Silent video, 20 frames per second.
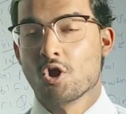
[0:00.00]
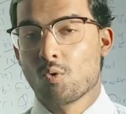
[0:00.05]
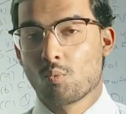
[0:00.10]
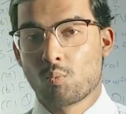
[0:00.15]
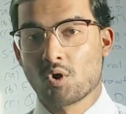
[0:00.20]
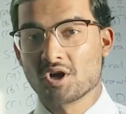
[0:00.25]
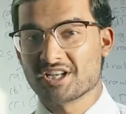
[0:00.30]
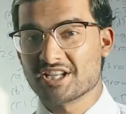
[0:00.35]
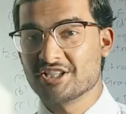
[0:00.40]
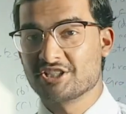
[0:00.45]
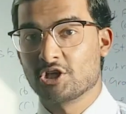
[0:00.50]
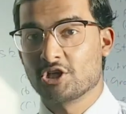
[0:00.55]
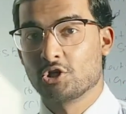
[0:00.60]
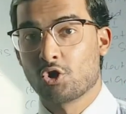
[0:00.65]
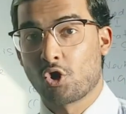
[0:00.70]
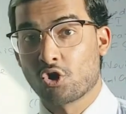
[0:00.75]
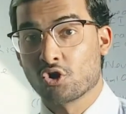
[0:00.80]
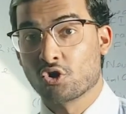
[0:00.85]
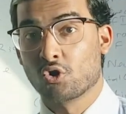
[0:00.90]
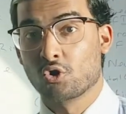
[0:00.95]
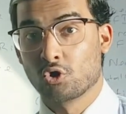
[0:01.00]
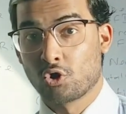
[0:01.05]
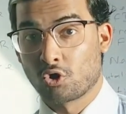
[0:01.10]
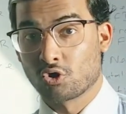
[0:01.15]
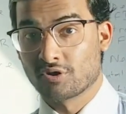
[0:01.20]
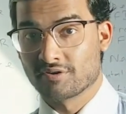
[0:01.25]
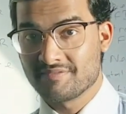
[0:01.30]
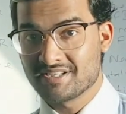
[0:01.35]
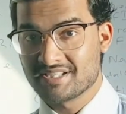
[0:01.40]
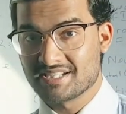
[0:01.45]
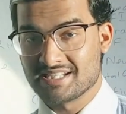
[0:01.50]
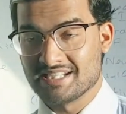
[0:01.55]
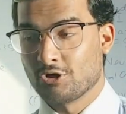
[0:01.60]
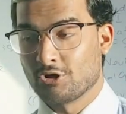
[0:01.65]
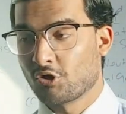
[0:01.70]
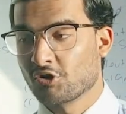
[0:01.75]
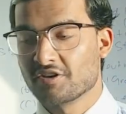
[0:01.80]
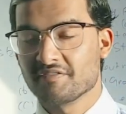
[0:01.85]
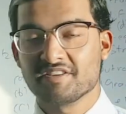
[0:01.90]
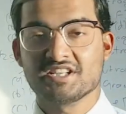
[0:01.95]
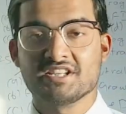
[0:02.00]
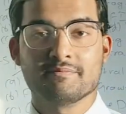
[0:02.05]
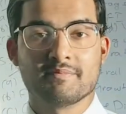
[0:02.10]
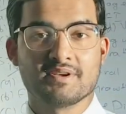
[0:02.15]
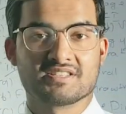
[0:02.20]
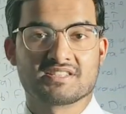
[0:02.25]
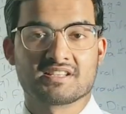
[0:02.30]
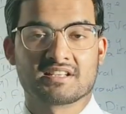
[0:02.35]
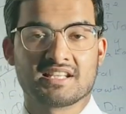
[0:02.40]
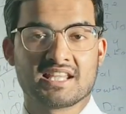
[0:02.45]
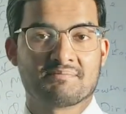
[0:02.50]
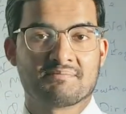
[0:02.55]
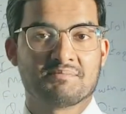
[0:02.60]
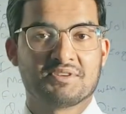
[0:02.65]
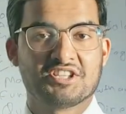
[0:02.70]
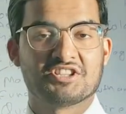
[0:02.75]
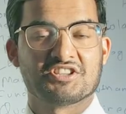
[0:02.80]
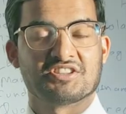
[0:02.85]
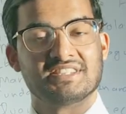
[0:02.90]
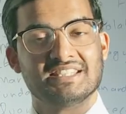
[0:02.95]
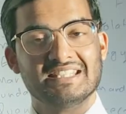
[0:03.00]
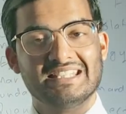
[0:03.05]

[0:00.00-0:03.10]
What is your longevity? Longevity basically, I mean